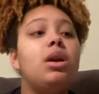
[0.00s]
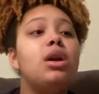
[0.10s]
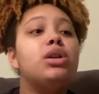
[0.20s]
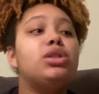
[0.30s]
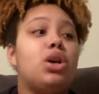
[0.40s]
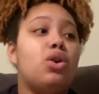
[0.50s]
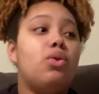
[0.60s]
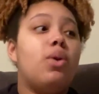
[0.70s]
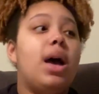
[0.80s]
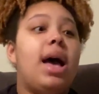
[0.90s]

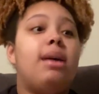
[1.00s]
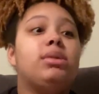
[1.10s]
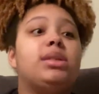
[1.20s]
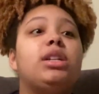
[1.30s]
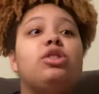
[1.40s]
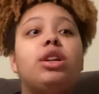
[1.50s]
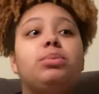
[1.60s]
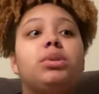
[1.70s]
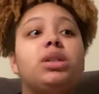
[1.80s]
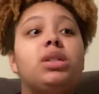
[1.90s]
So I was still trying
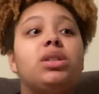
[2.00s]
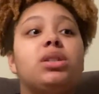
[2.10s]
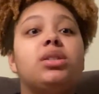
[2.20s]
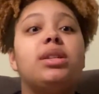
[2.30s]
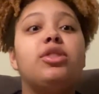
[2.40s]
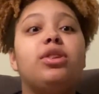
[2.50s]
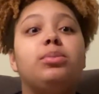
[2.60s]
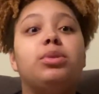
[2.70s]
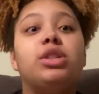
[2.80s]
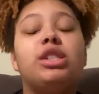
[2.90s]
to
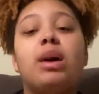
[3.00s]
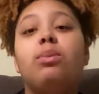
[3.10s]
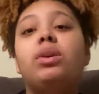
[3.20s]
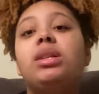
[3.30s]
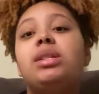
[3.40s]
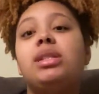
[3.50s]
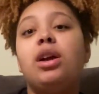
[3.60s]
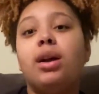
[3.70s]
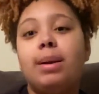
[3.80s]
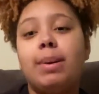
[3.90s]
push. I wanted to see
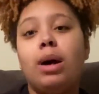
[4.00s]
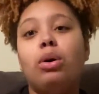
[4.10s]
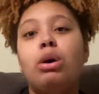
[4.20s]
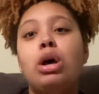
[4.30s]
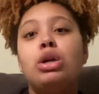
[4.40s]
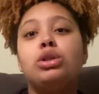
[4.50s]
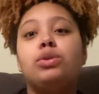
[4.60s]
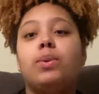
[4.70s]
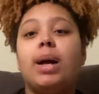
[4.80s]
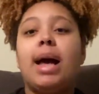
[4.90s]
her come out,
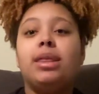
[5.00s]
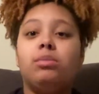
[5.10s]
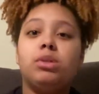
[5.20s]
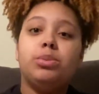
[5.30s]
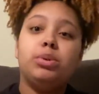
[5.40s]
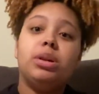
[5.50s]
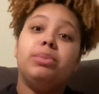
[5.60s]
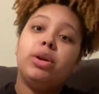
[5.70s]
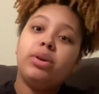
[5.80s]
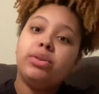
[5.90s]
so I got them to put a
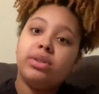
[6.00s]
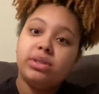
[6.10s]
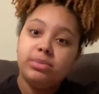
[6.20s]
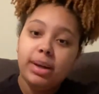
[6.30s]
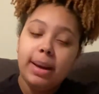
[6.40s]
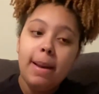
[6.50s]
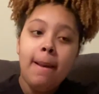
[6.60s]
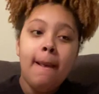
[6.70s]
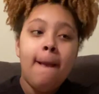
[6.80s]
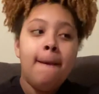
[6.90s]
mirror in front of me.
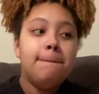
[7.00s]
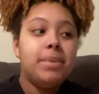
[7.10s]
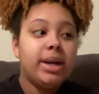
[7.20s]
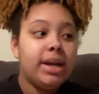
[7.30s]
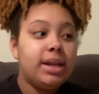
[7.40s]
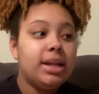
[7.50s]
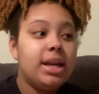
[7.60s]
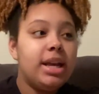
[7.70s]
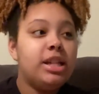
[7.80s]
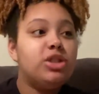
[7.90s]
But
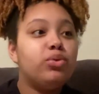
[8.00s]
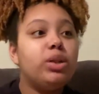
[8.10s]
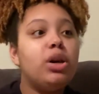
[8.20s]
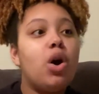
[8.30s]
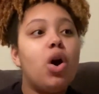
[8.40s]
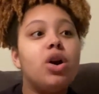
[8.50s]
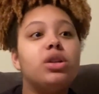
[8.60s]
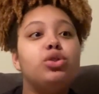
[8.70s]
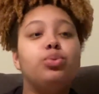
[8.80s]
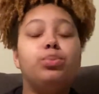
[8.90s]
it's really hard
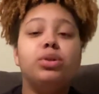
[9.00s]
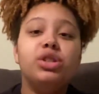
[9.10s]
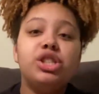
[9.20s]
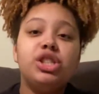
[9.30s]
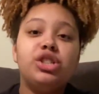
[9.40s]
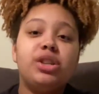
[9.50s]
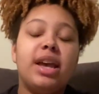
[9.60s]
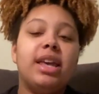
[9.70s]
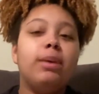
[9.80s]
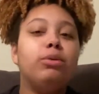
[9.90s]
to push
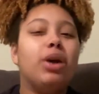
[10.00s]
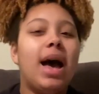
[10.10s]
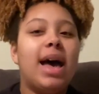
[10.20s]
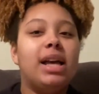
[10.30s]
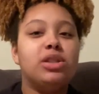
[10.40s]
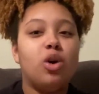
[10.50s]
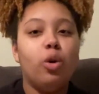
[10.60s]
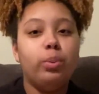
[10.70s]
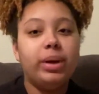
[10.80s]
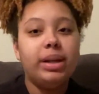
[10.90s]
and keep your eyes
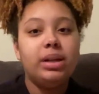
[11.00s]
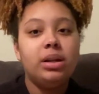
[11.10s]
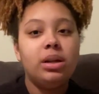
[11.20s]
open